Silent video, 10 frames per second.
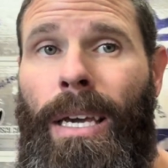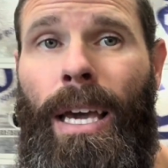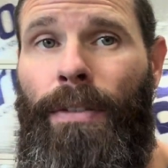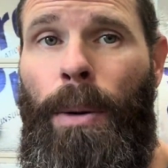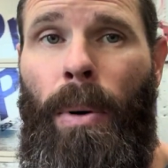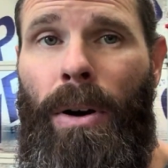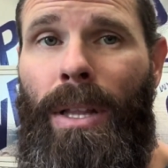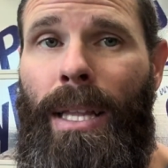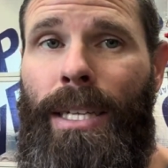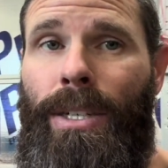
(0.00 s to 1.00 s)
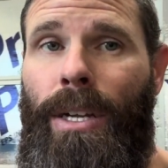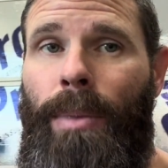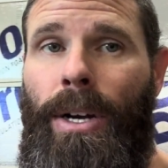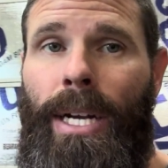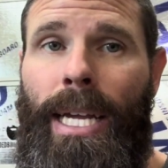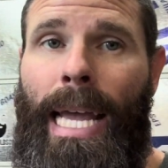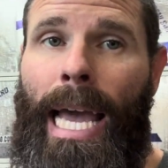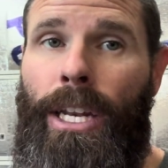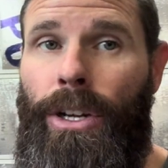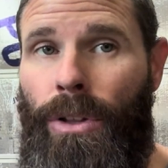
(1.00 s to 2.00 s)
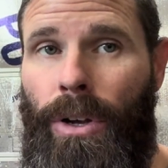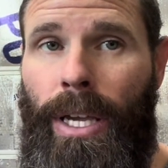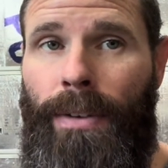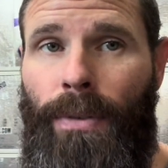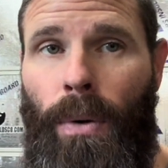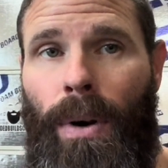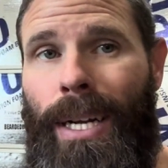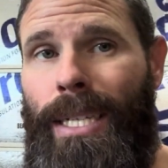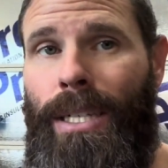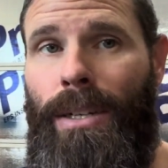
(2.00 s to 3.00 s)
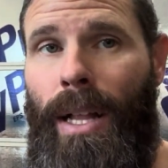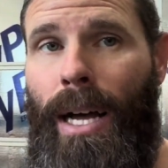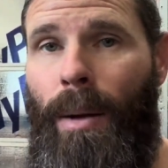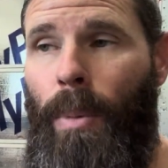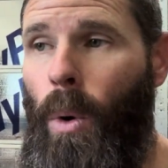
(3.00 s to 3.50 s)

If you're part of the laser community and you're looking for additional help,